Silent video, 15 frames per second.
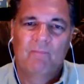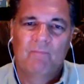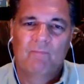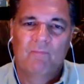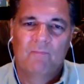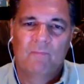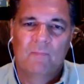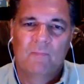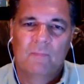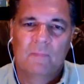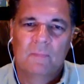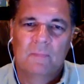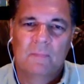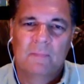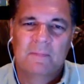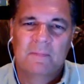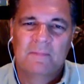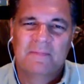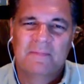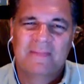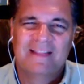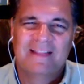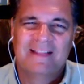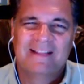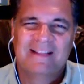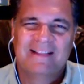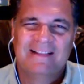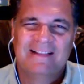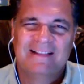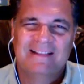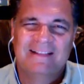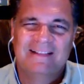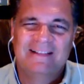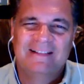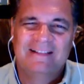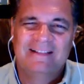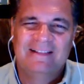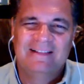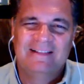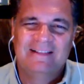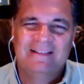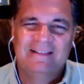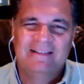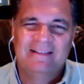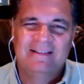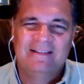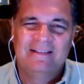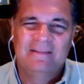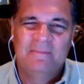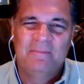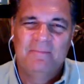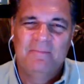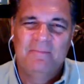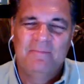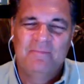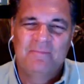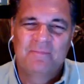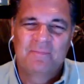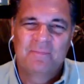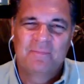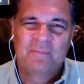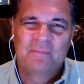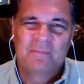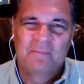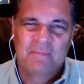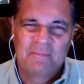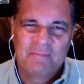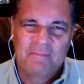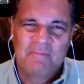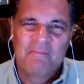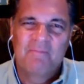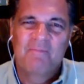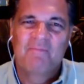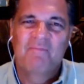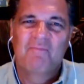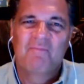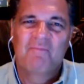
(not speaking)